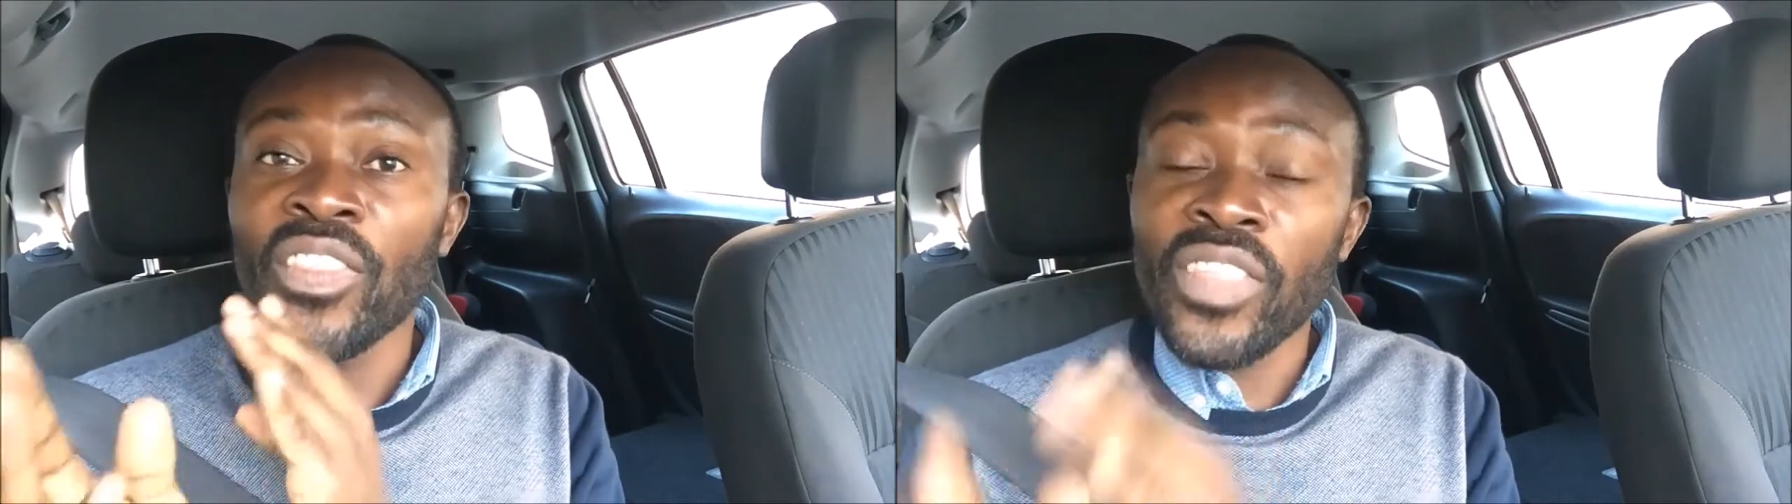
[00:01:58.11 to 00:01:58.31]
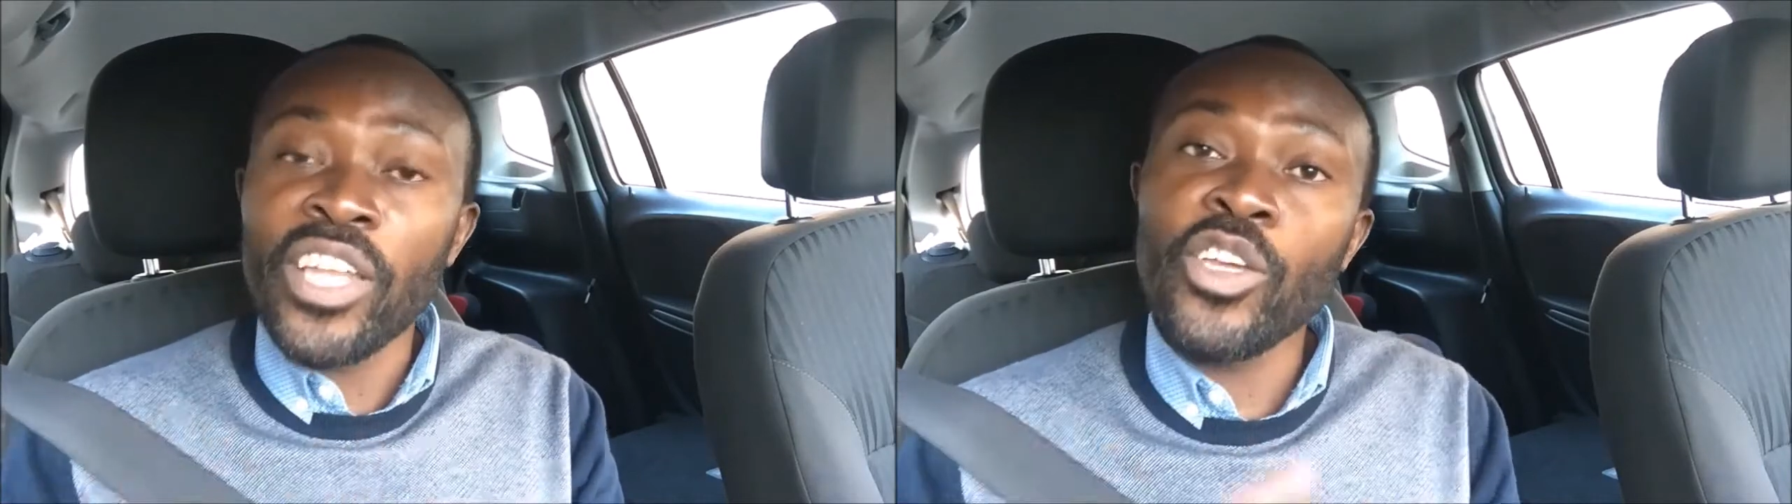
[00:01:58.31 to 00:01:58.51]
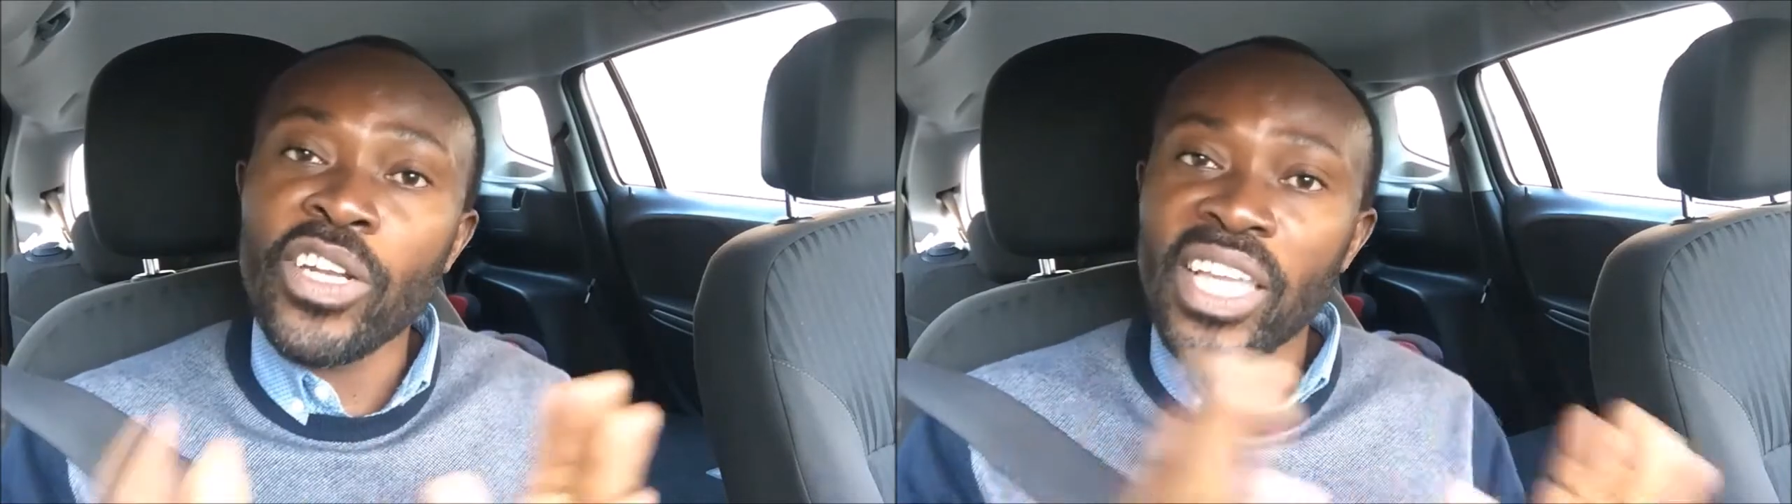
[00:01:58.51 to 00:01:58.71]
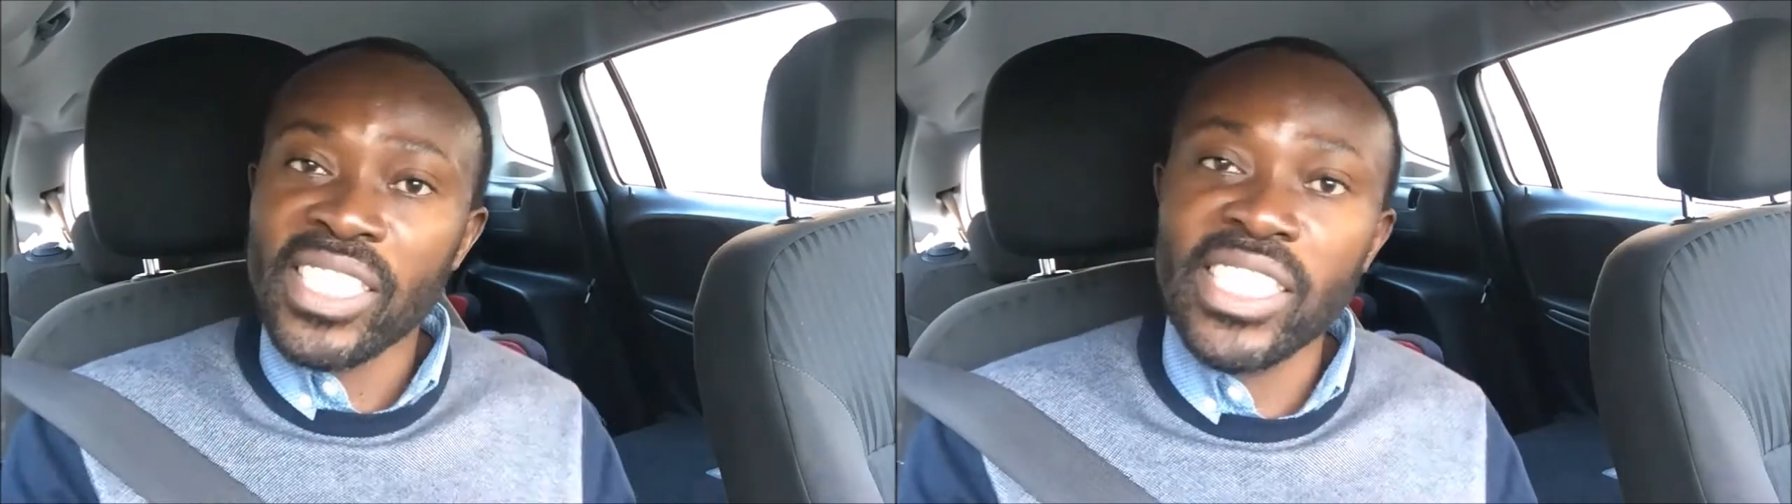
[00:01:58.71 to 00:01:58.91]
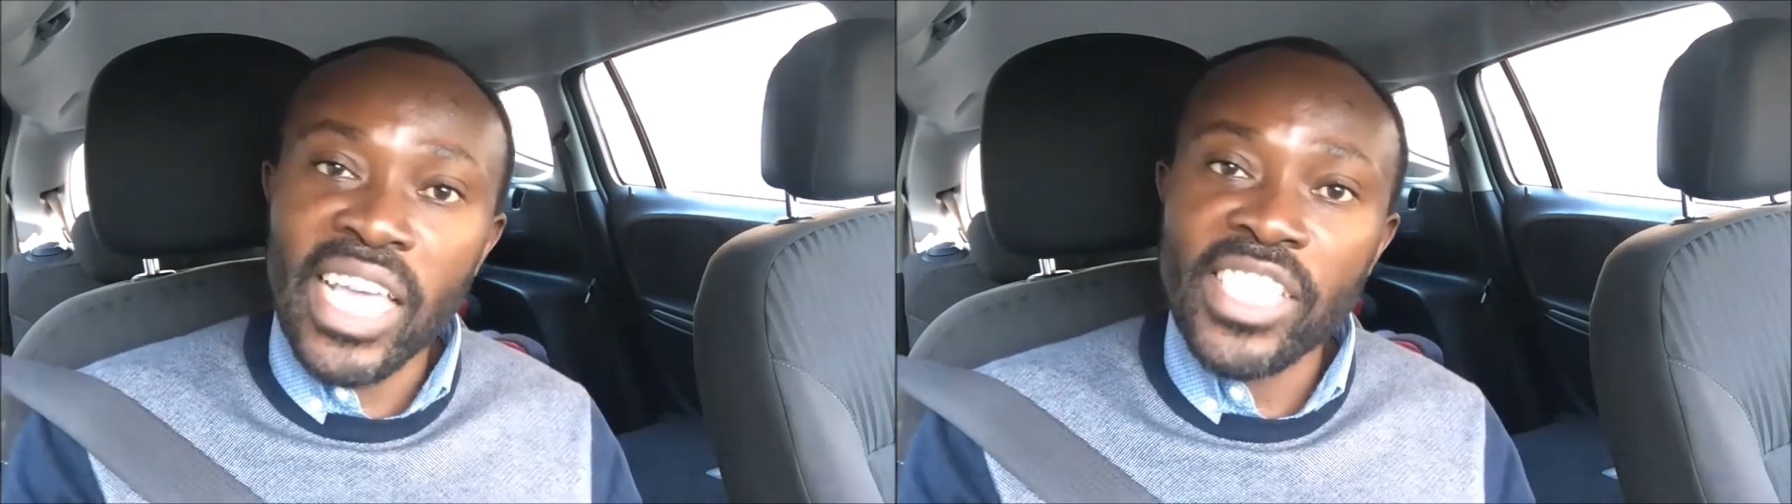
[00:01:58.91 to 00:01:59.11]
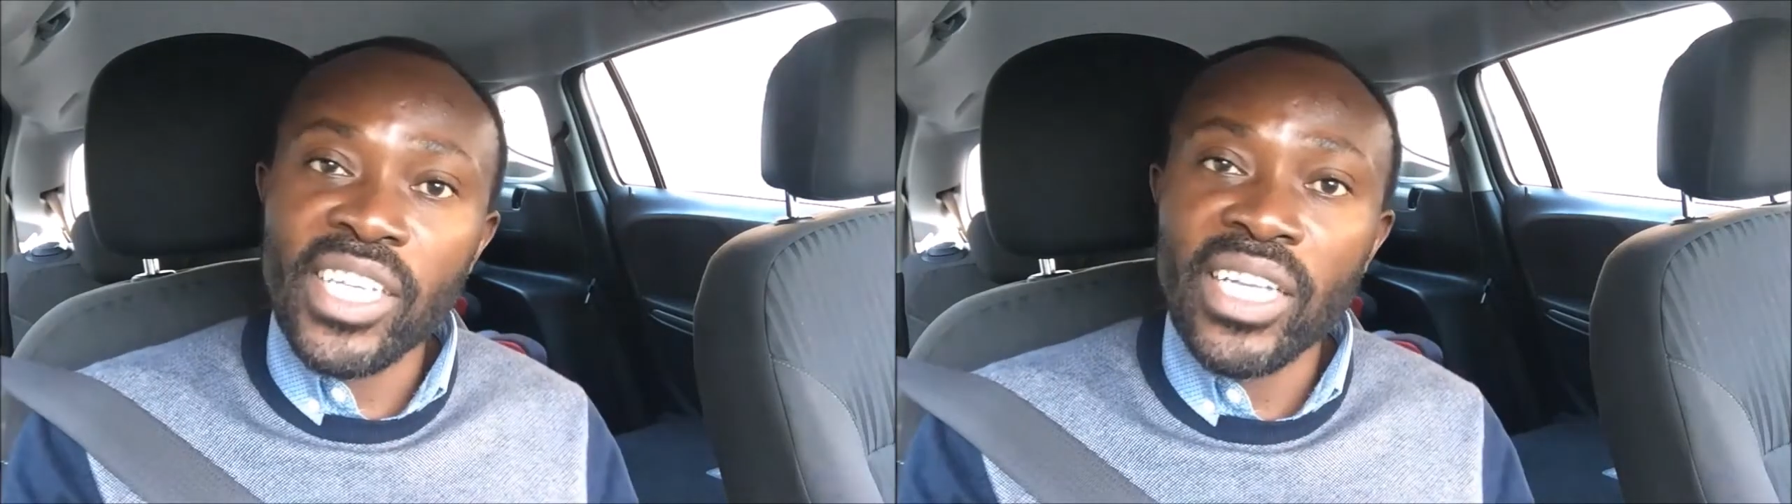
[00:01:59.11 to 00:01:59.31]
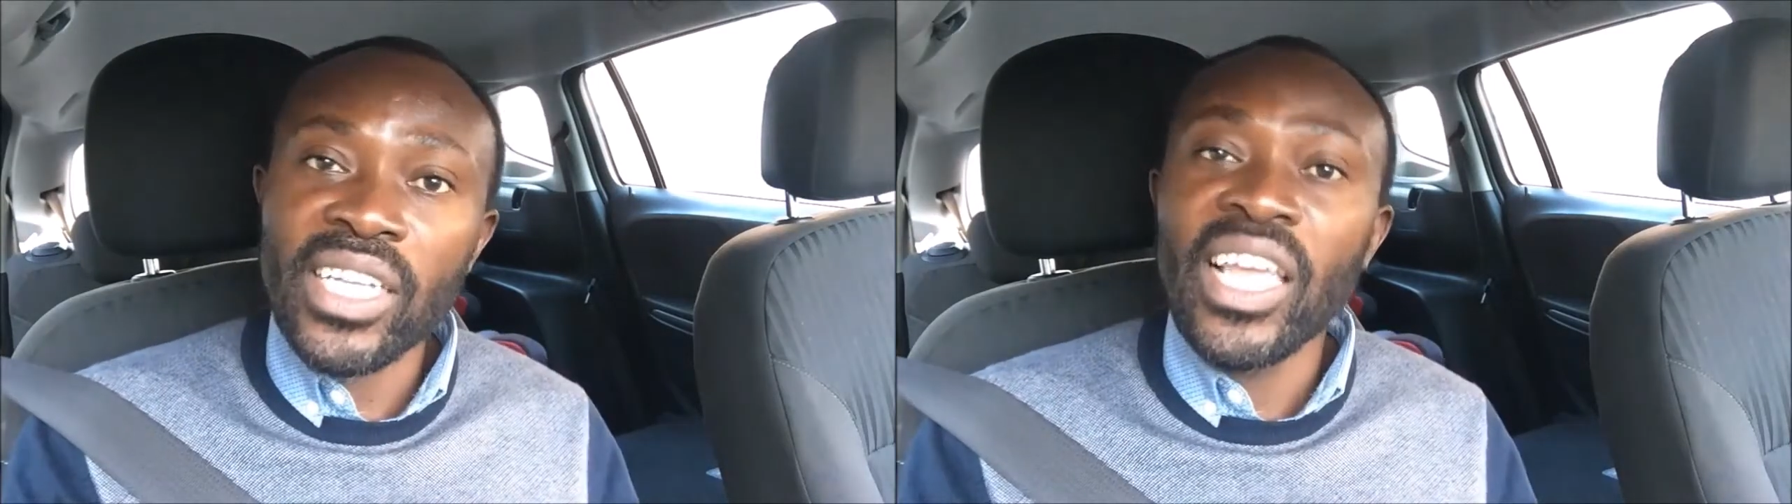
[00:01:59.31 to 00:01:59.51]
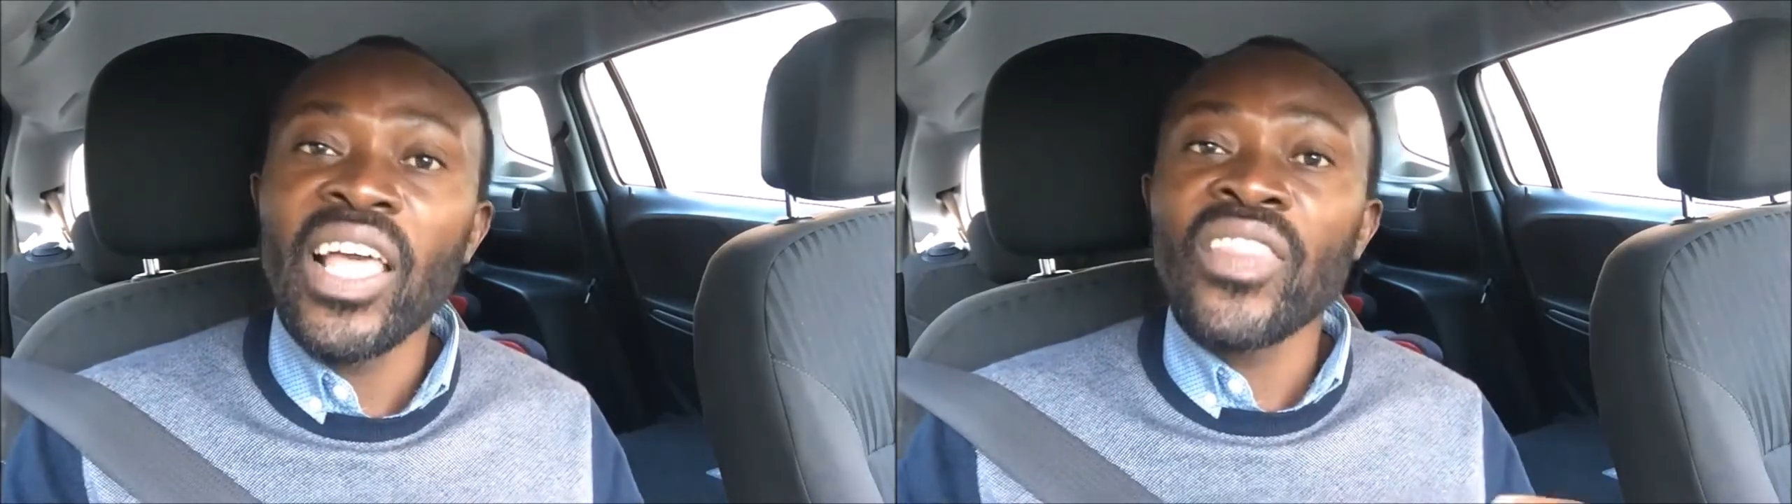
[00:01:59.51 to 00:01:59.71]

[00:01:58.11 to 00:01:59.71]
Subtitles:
then your destination,